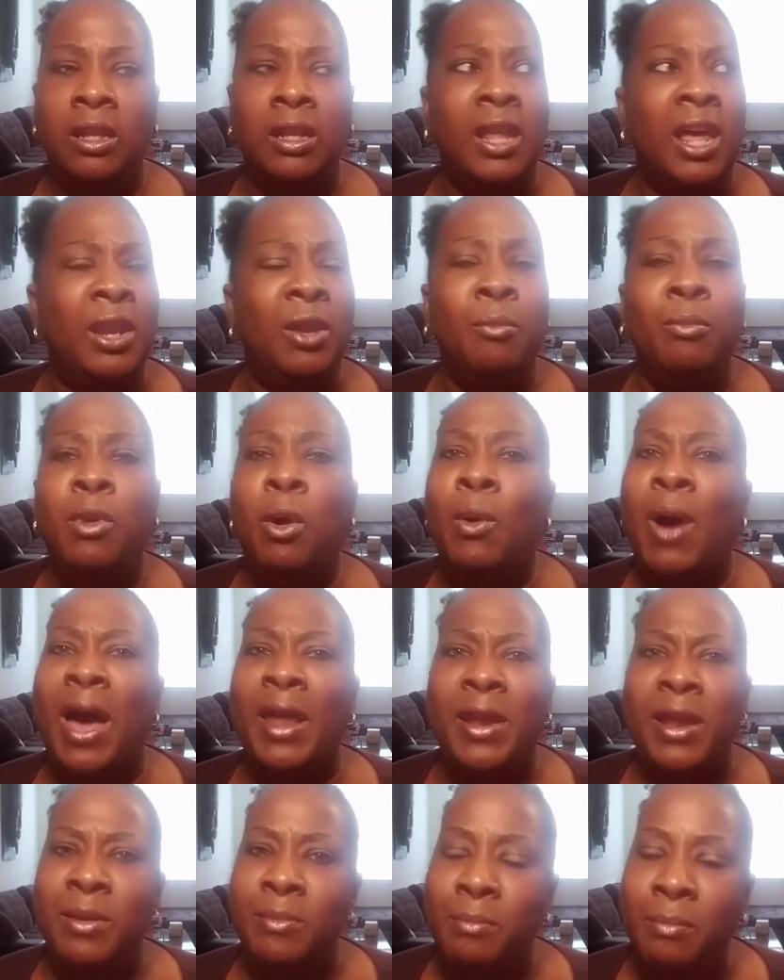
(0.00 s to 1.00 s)
Let them know,
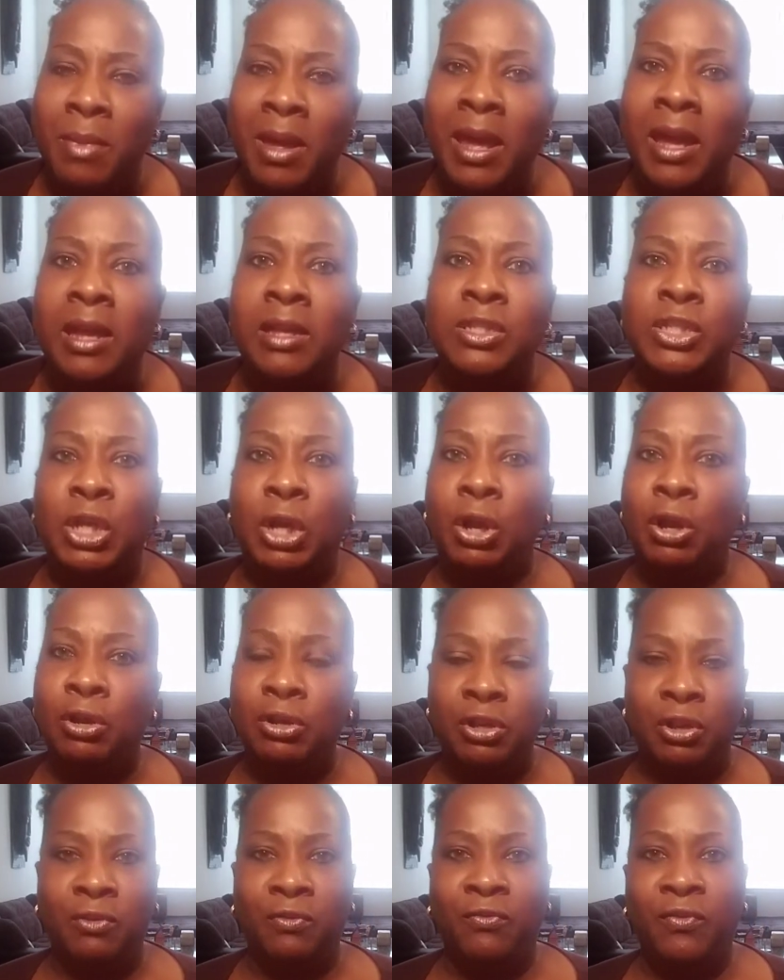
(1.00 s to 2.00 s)
I didn't mean to
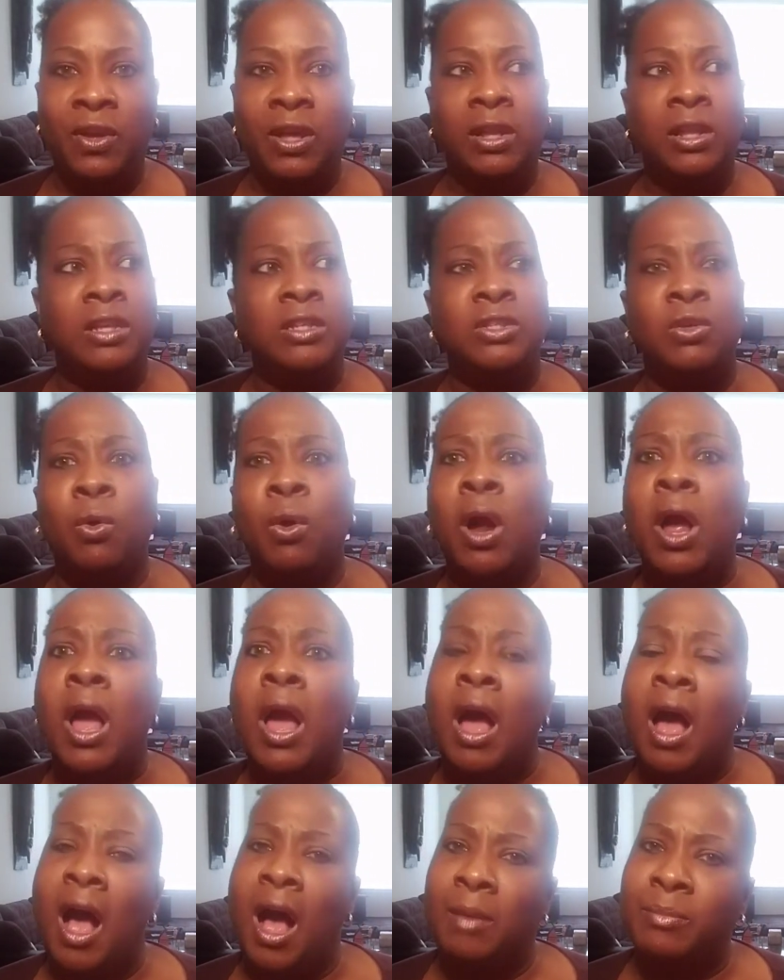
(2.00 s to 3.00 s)
hurt your feelings, or
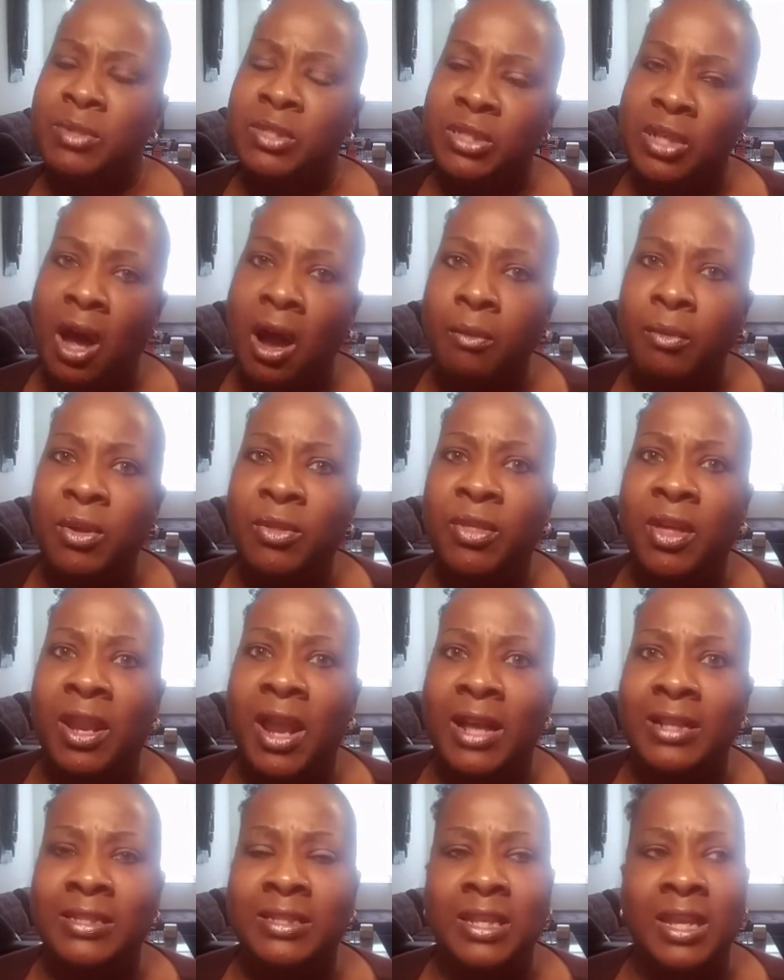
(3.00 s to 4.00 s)
I'm sorry
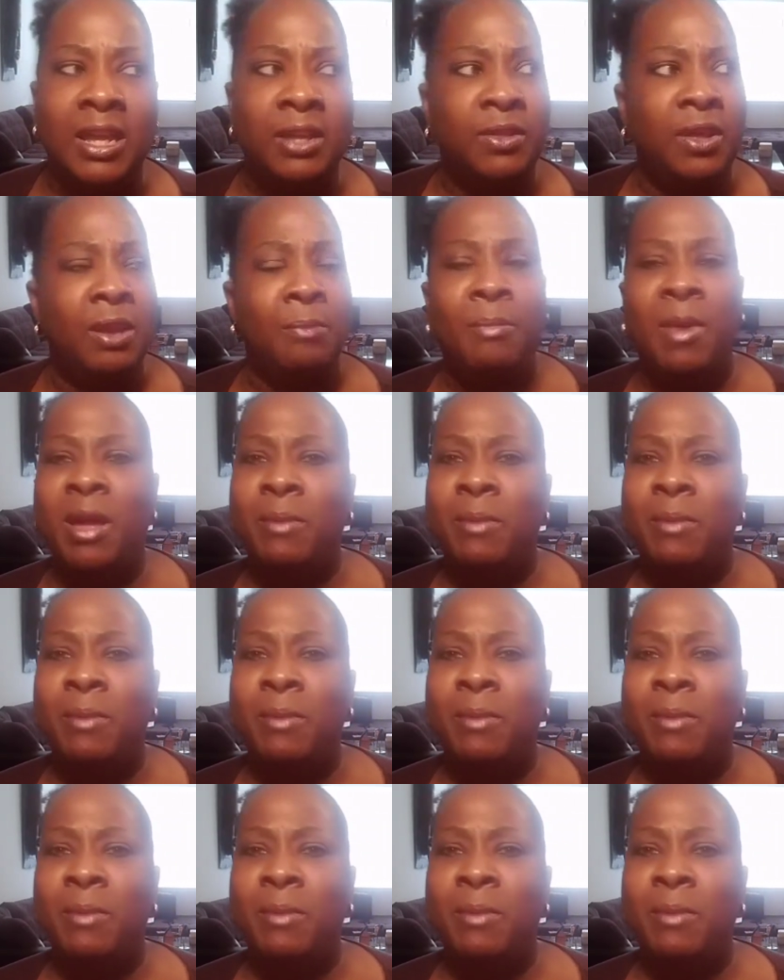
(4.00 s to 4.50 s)
that I said that.